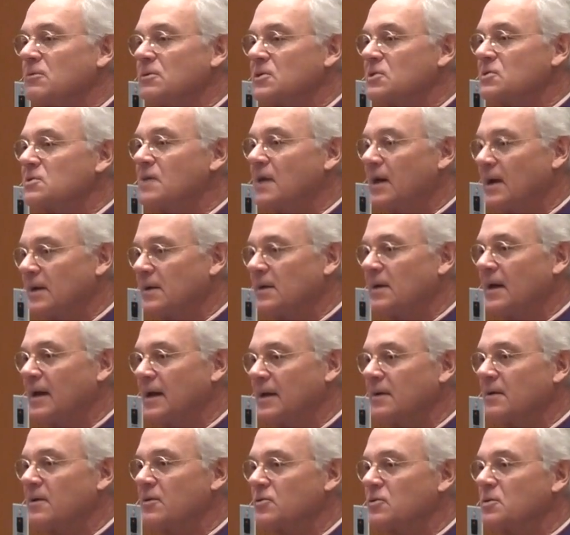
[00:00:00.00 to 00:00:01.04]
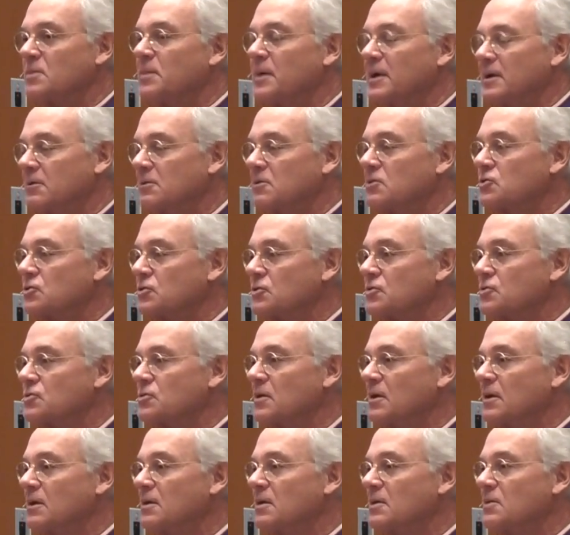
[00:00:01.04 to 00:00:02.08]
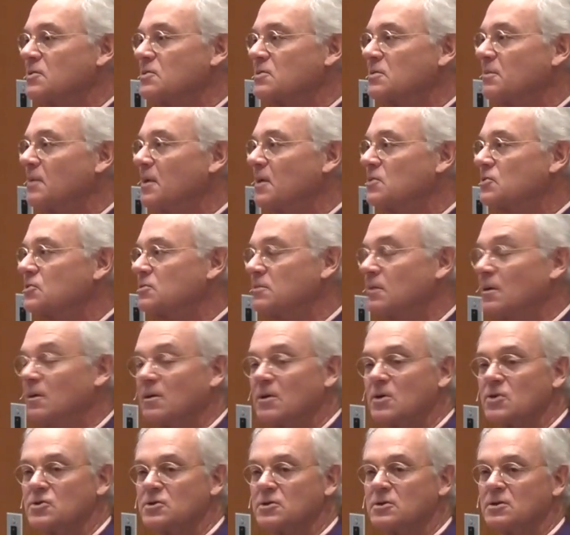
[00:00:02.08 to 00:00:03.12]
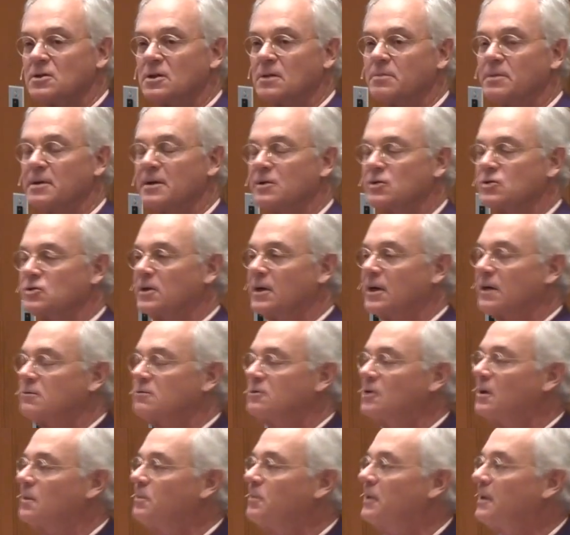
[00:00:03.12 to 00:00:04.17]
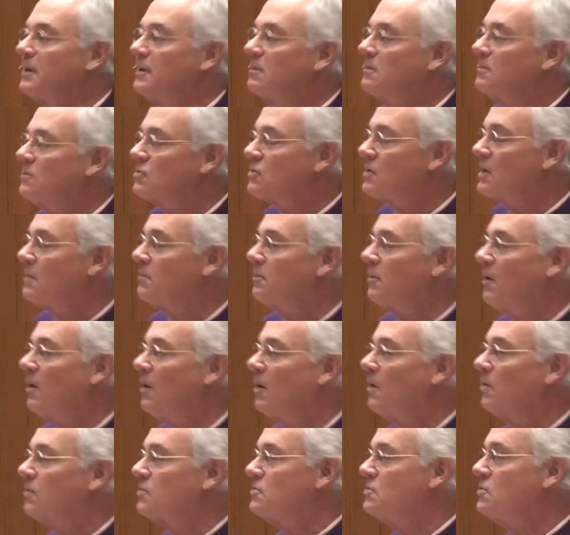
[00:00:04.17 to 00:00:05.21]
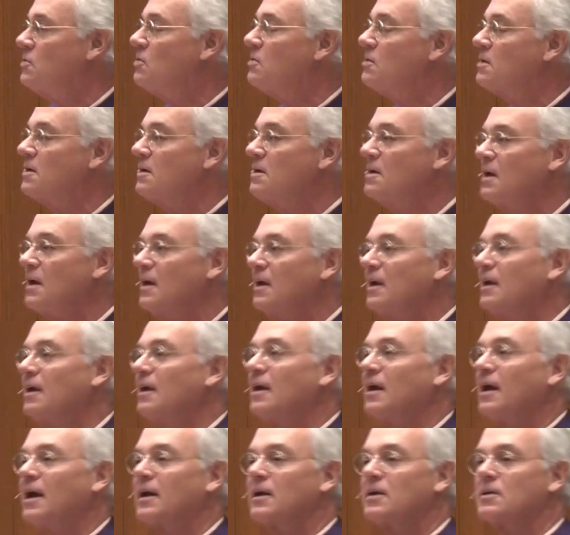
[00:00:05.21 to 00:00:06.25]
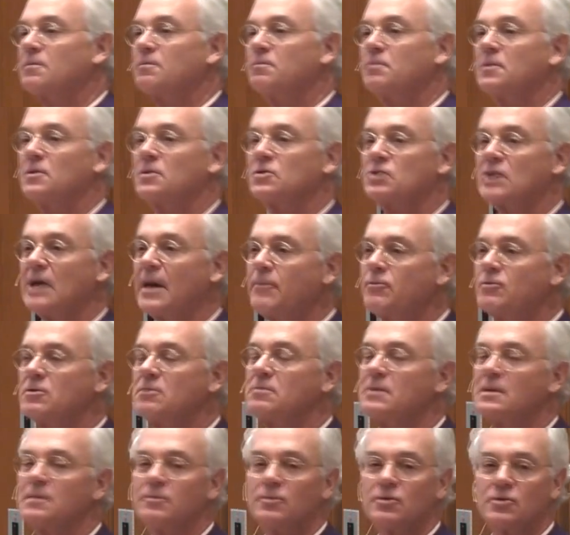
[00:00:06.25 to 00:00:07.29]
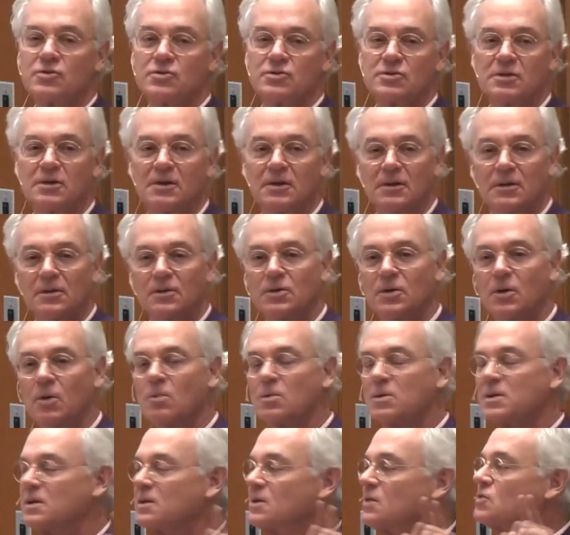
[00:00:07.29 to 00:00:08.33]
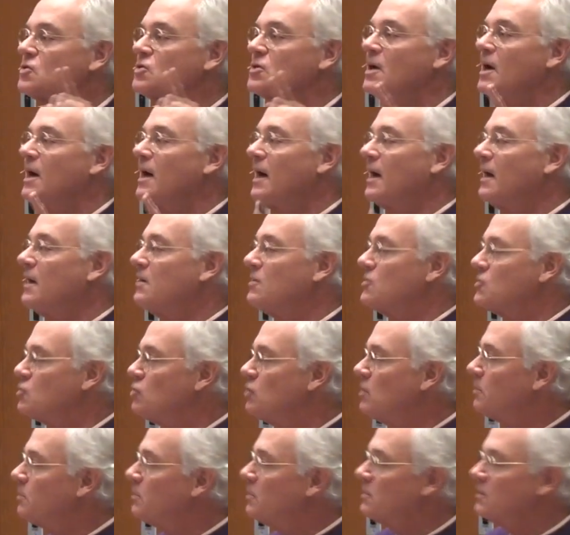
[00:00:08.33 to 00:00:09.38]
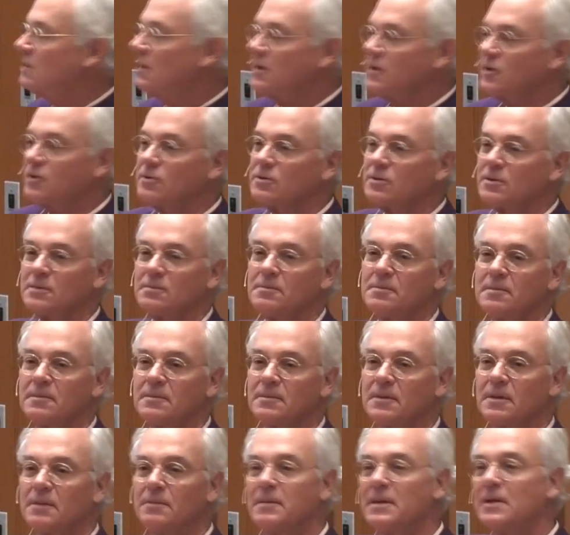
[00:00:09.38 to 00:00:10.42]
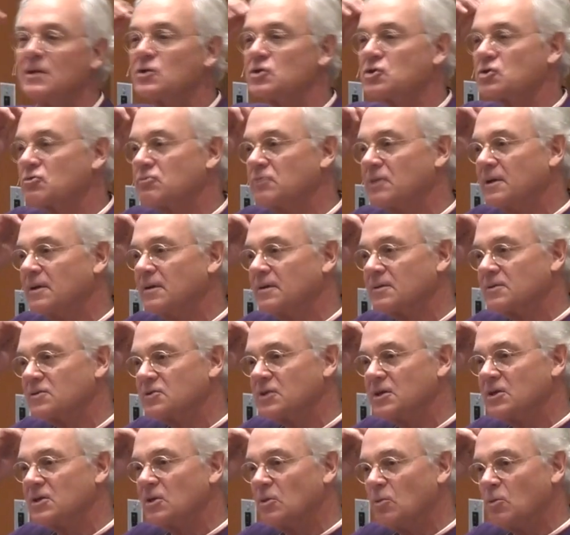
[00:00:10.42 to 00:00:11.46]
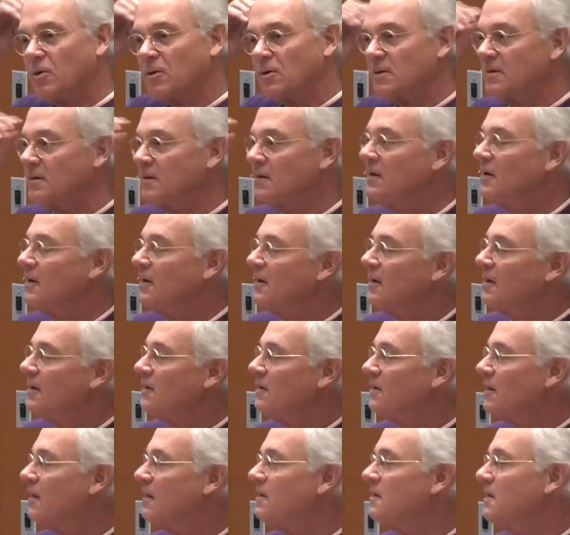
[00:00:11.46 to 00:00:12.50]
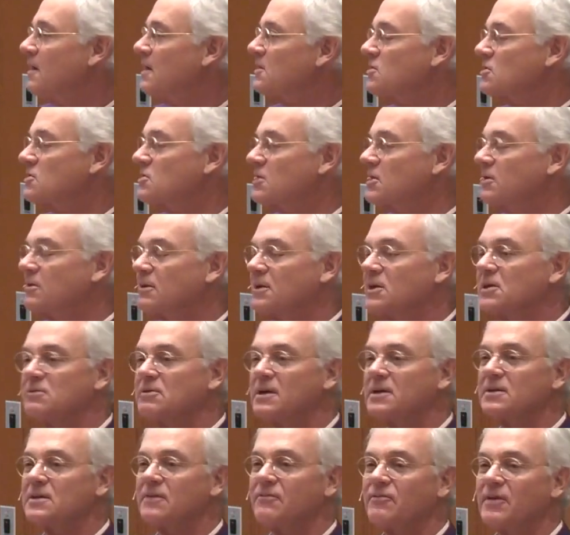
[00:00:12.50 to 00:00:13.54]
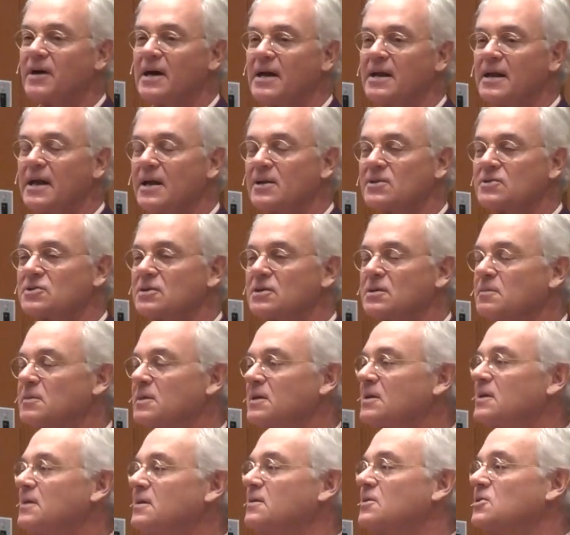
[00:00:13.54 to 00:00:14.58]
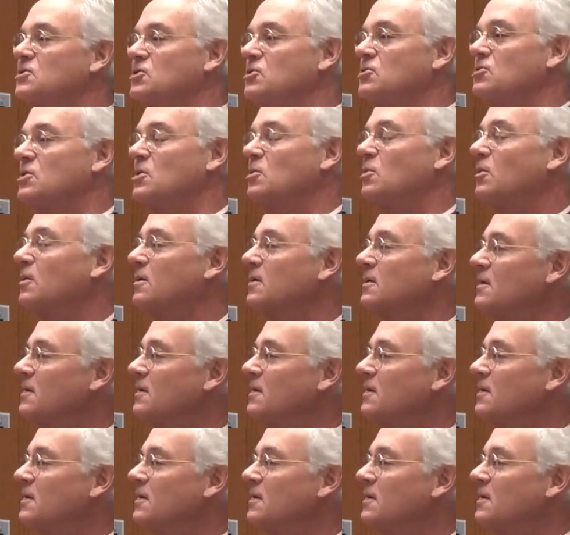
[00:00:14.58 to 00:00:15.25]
is not like other parishes. It is much larger than the parish I grew up in, St. Paul's Noonan, and chapter members don't get assigned to a particular ministry. The senior warden doesn't necessarily run the finance committee. The junior warden